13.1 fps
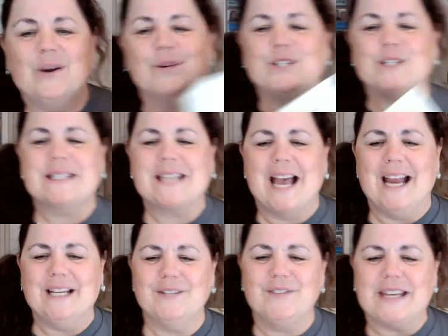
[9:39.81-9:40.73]
which is
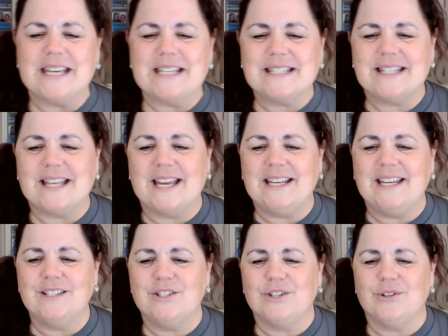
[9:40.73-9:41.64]
kind of
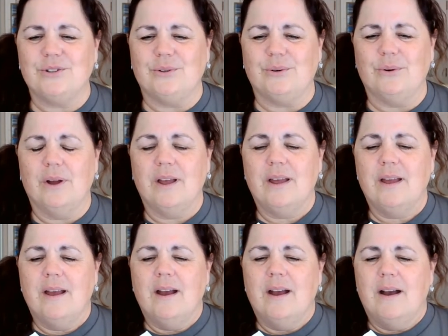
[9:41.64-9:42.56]
exciting too.
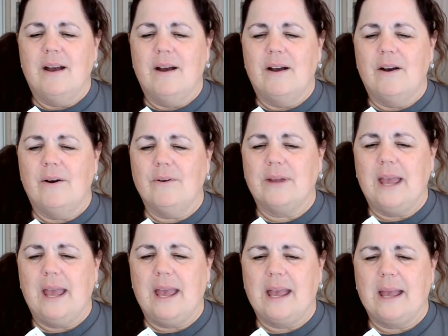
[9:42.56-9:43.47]

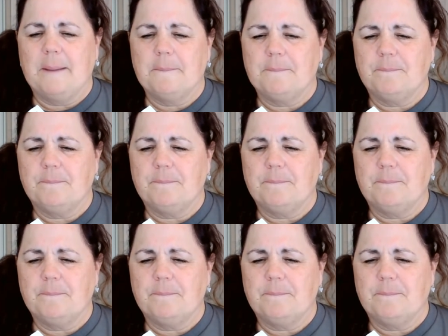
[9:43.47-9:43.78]
Okay.